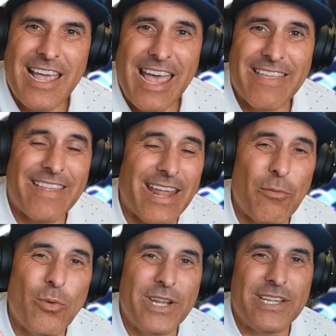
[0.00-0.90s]
And then I
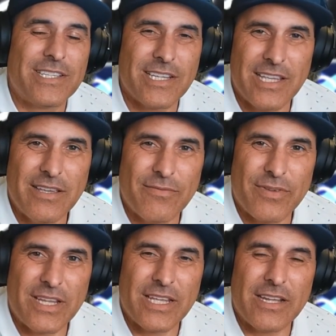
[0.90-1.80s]
went into
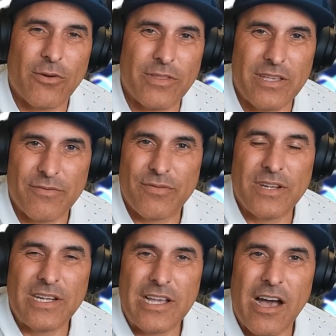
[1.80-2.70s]
Infinite, or the
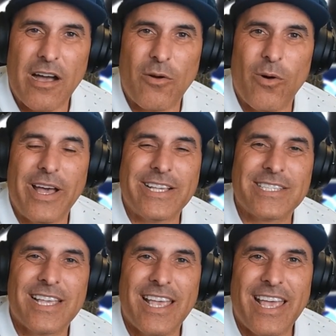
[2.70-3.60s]
Infinity
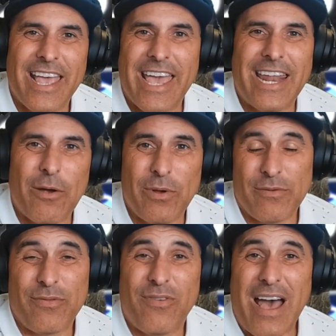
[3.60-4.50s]
Conquest, and I went
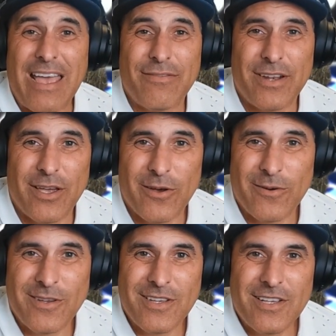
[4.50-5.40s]
5-0.
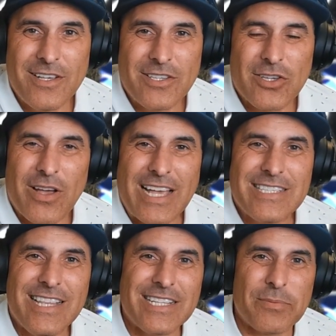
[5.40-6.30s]
So guys,
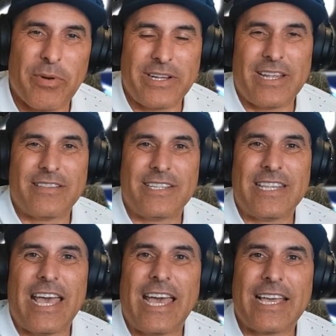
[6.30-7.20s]
let's break down the
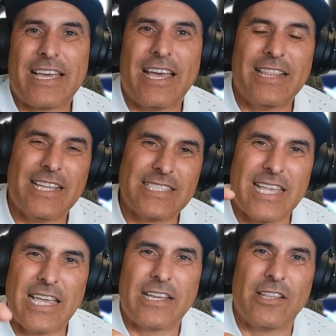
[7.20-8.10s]
deck. Let's
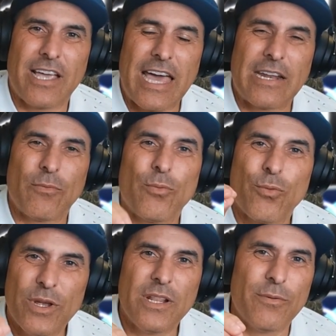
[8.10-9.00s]
take a look at it
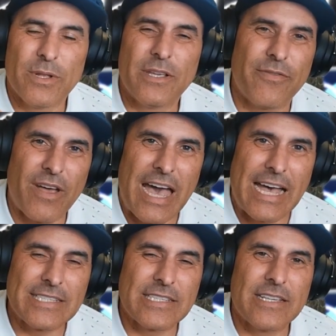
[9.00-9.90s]
really
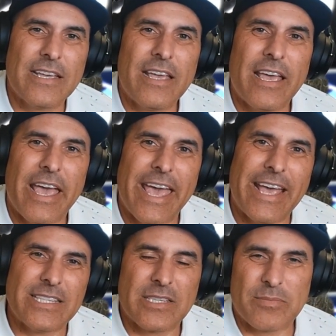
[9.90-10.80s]
fast
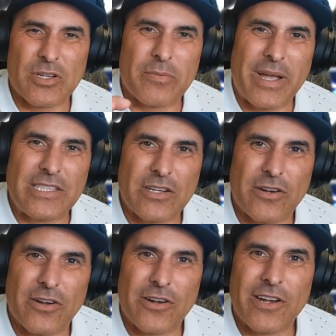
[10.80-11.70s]
and some turn by
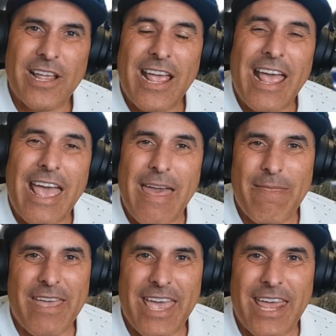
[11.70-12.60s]
turn, and
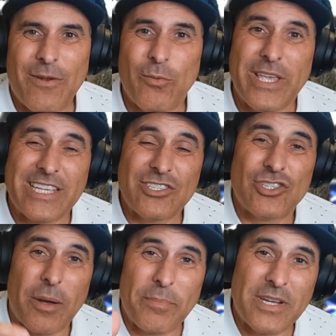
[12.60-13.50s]
then we can
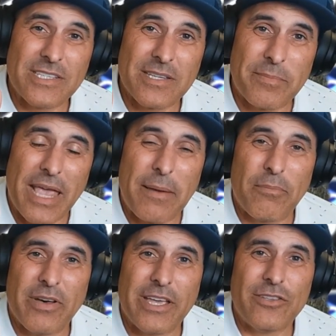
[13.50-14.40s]
jump into some
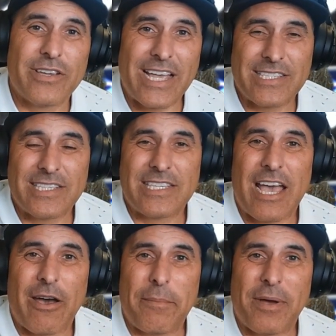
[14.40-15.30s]
gameplay and you guys can see
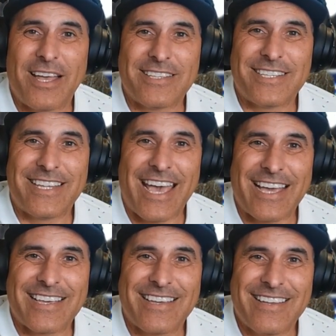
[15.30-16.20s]
how I play the deck.
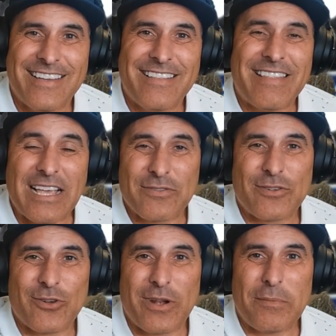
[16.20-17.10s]
Thanks for
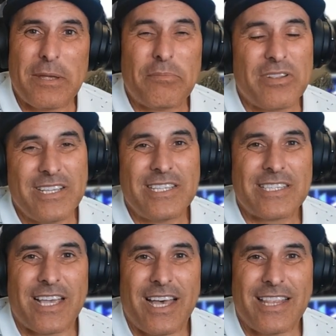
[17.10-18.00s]
joining me.
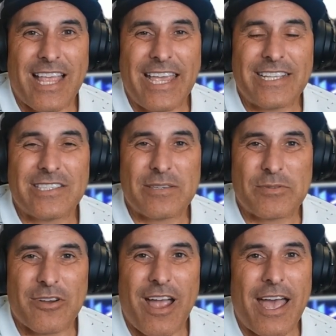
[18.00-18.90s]
Please like and
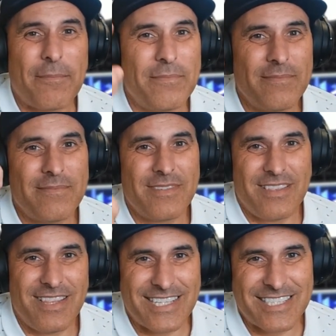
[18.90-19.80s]
subscribe.
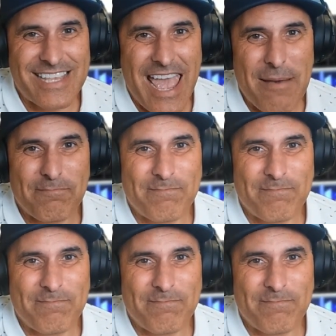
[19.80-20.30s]
Let's snap.